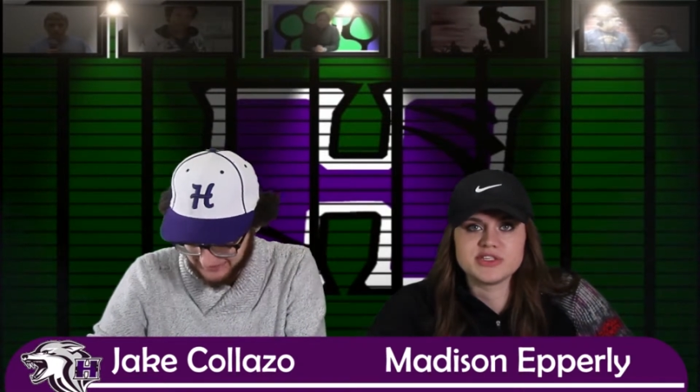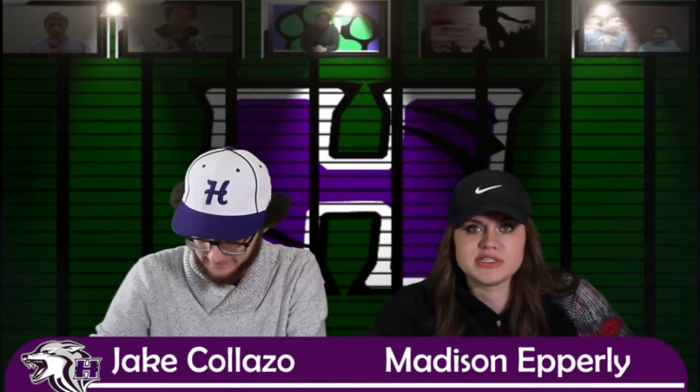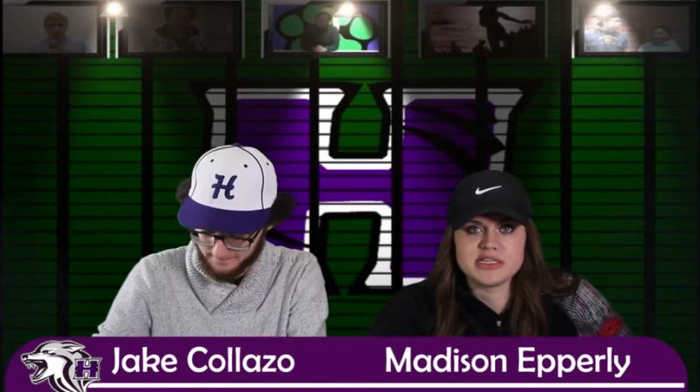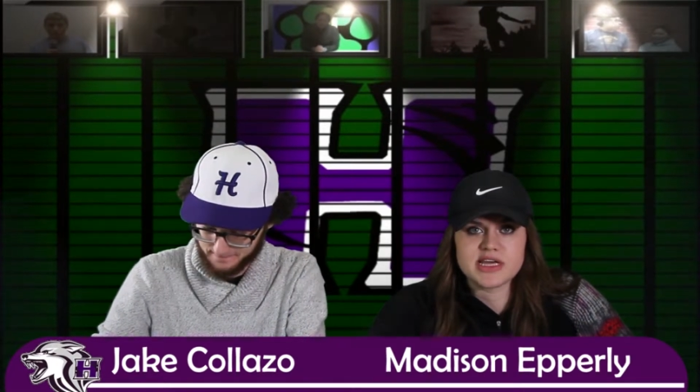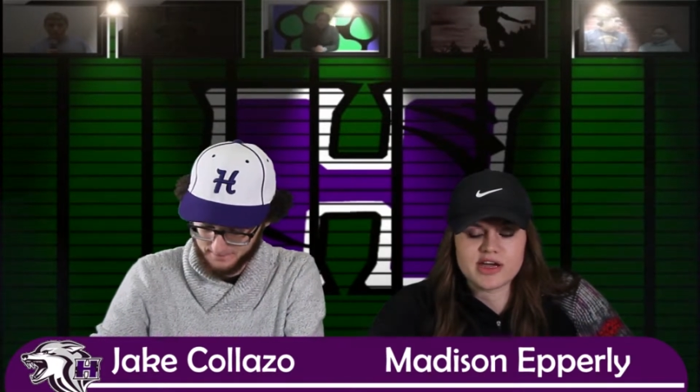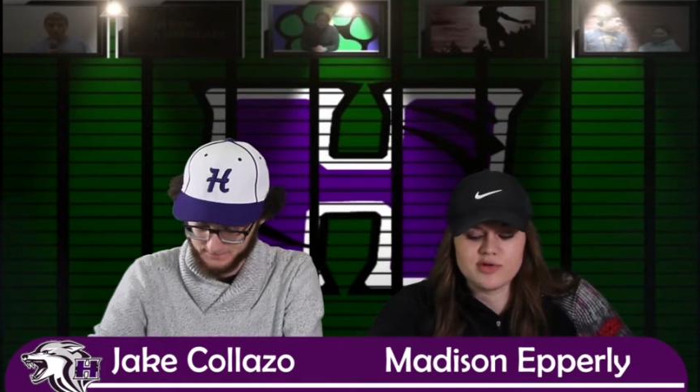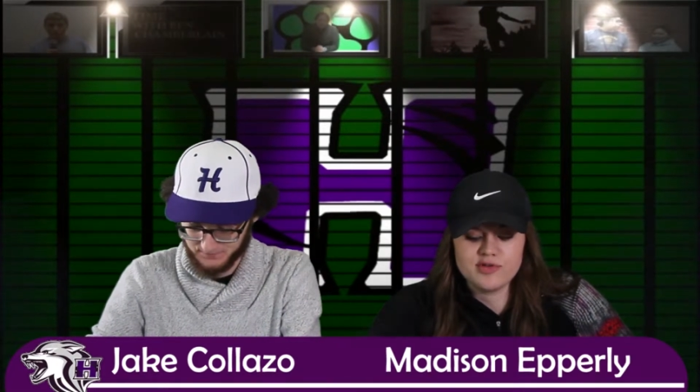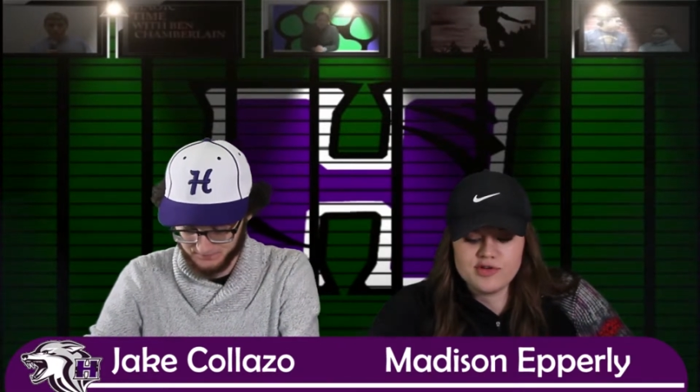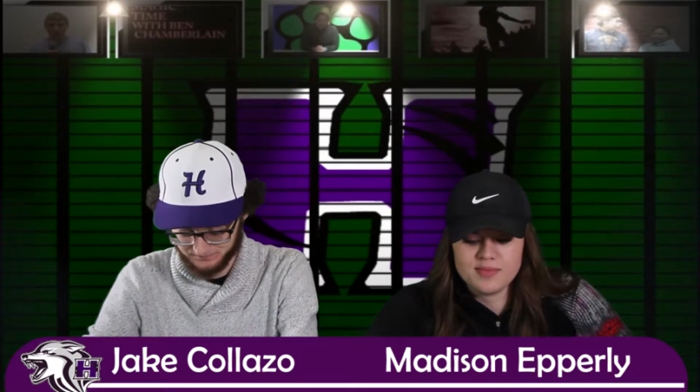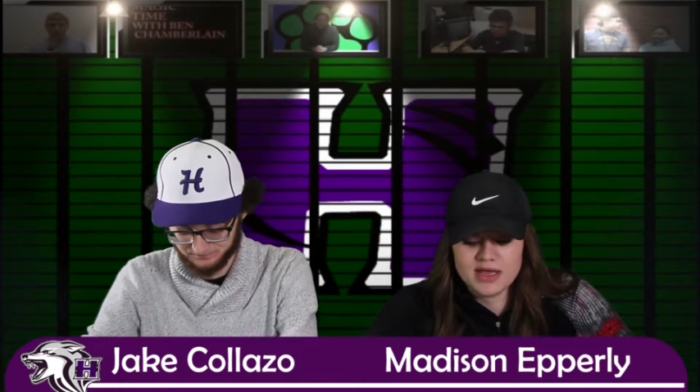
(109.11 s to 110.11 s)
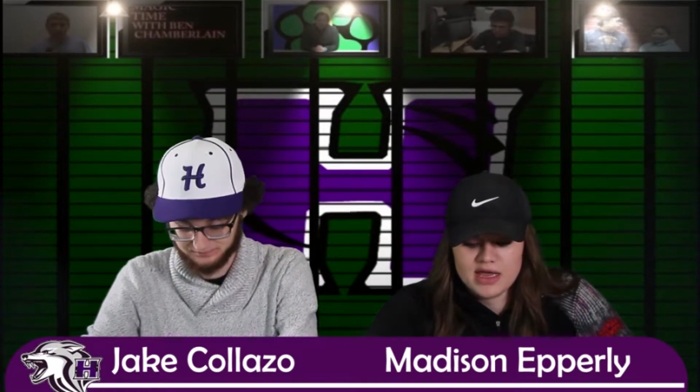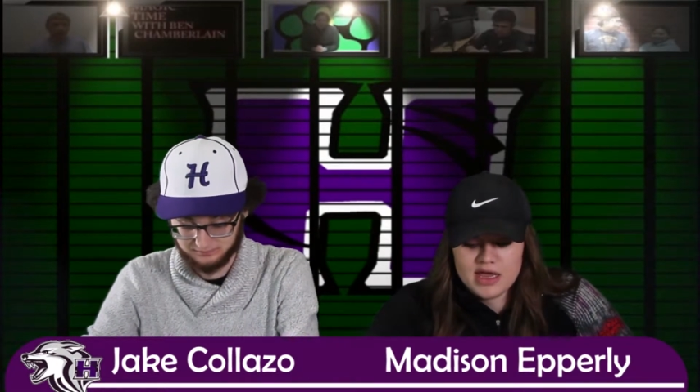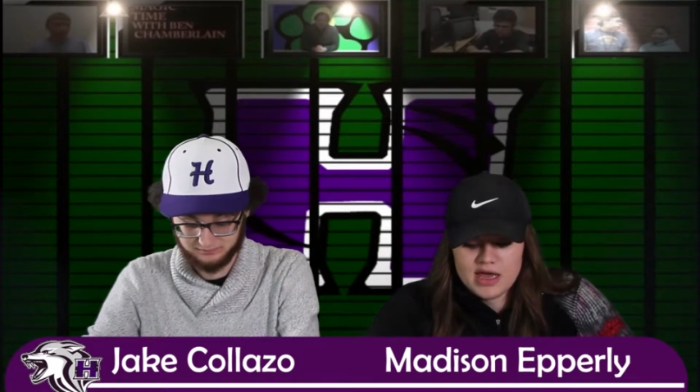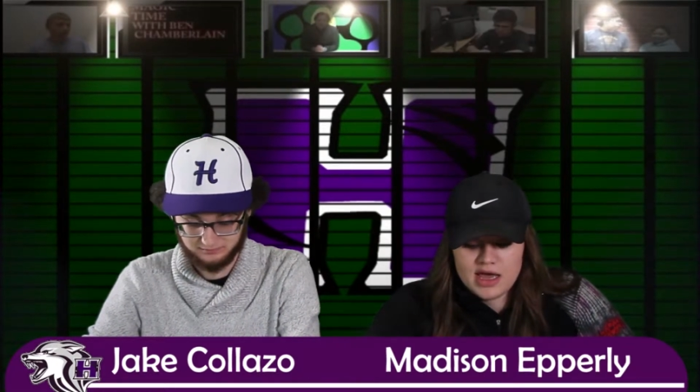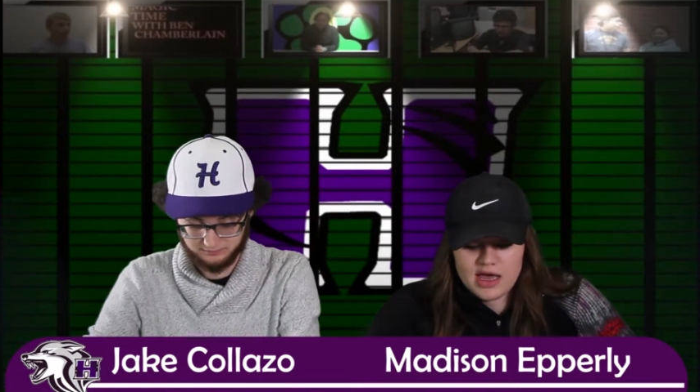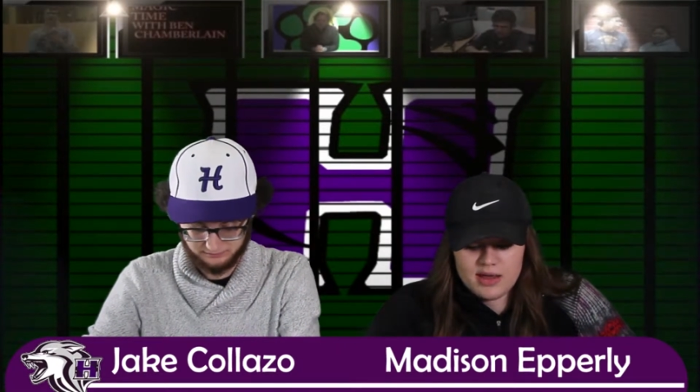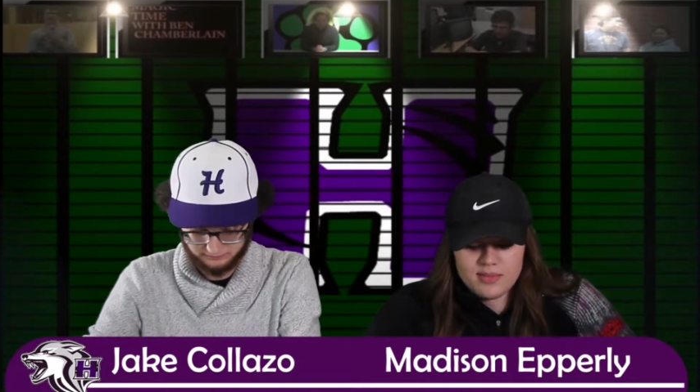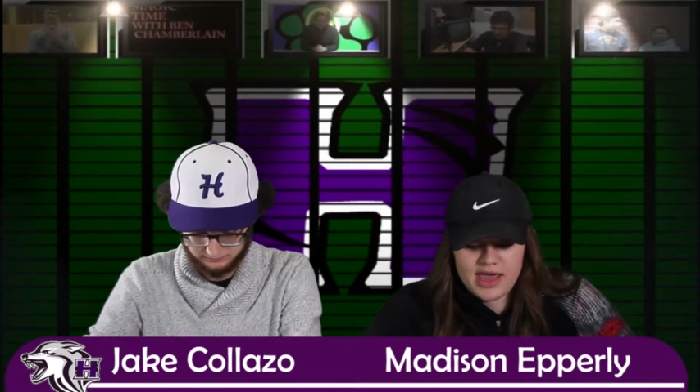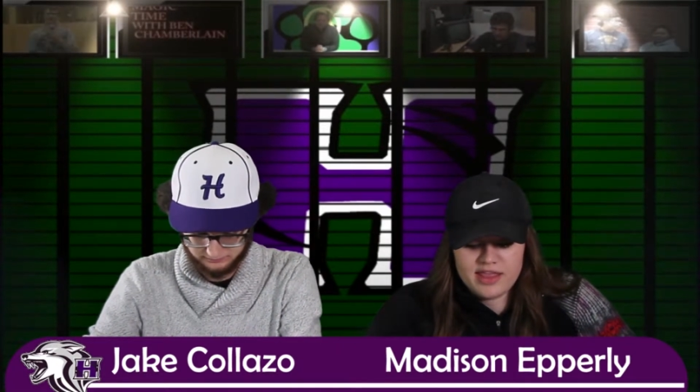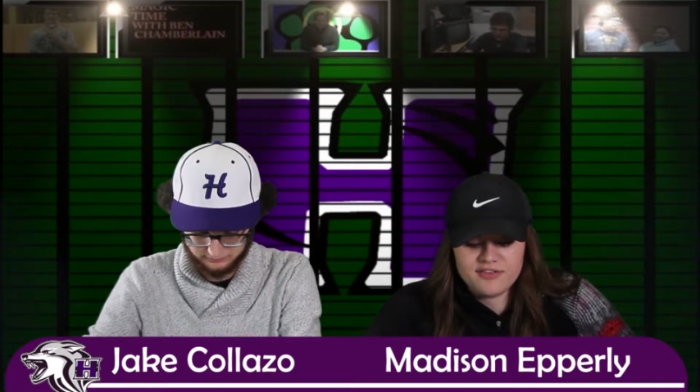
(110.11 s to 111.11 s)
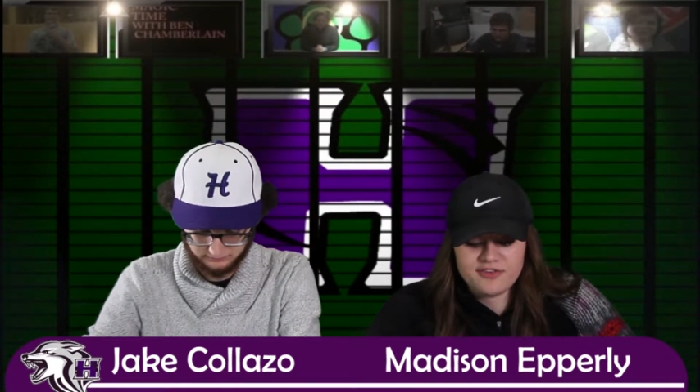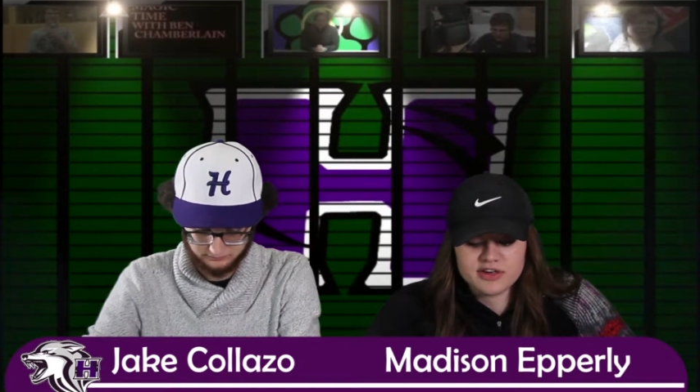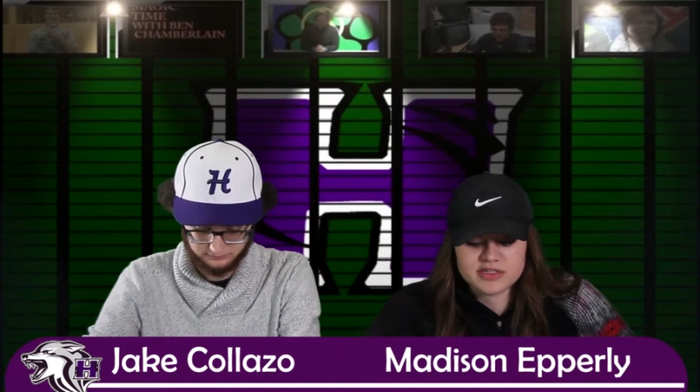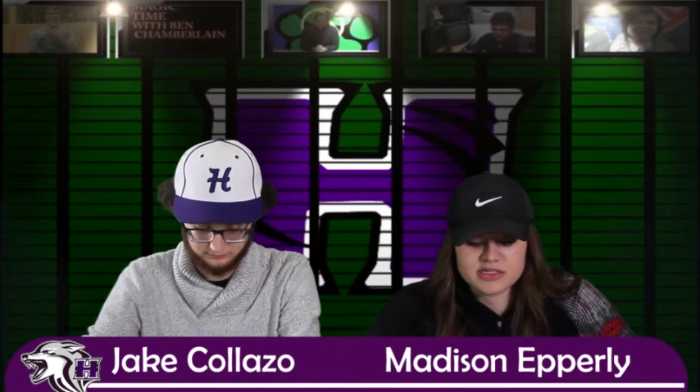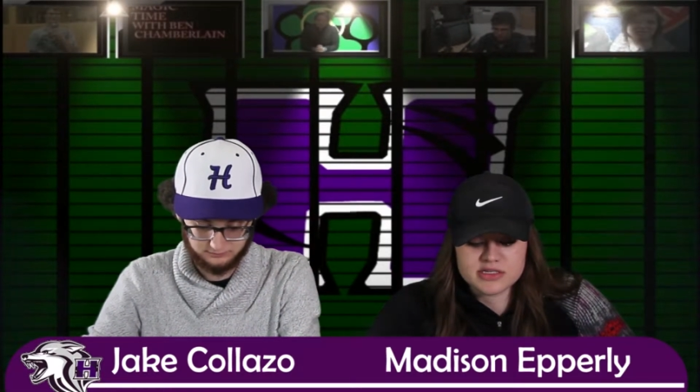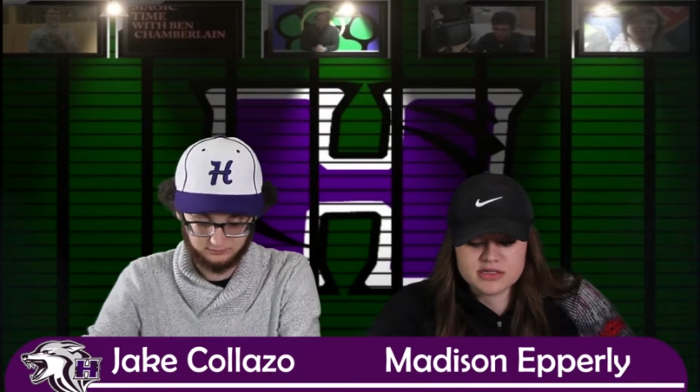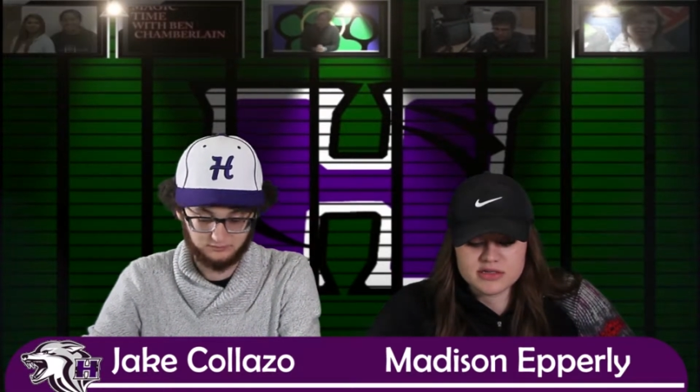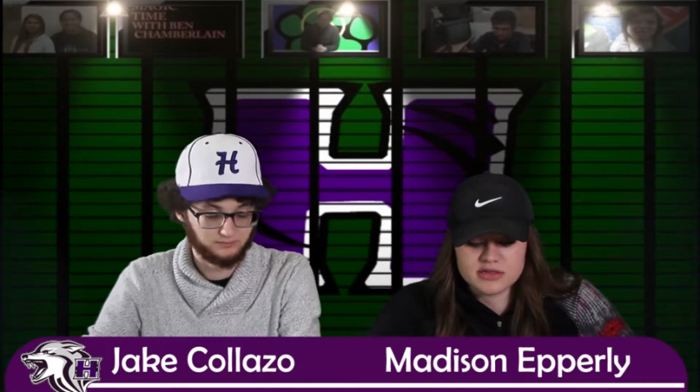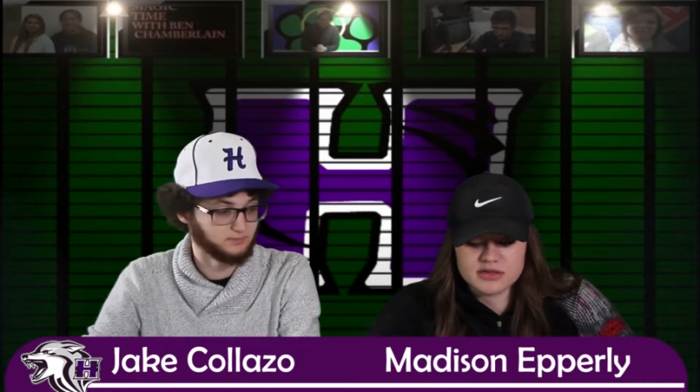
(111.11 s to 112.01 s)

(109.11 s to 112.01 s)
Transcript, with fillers: which is the DECA room. Um, and the first